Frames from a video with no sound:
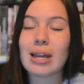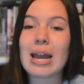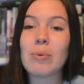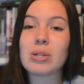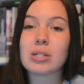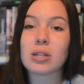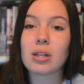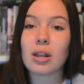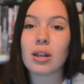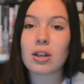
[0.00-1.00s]
It was
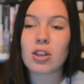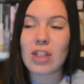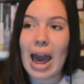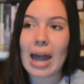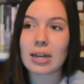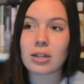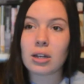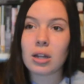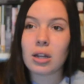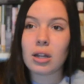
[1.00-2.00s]
that
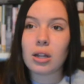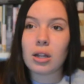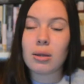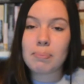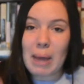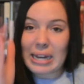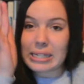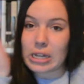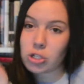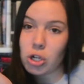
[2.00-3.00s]

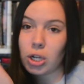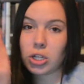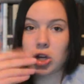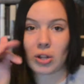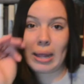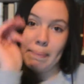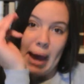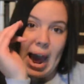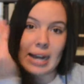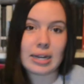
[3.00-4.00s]
bad/good. You know, like
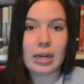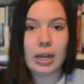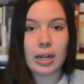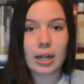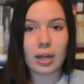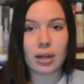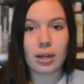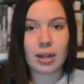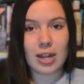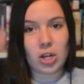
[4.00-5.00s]
bad
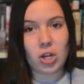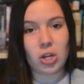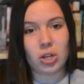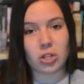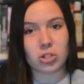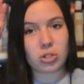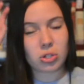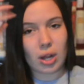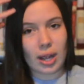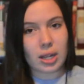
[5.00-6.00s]
in this,
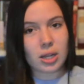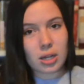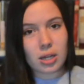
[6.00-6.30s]
like,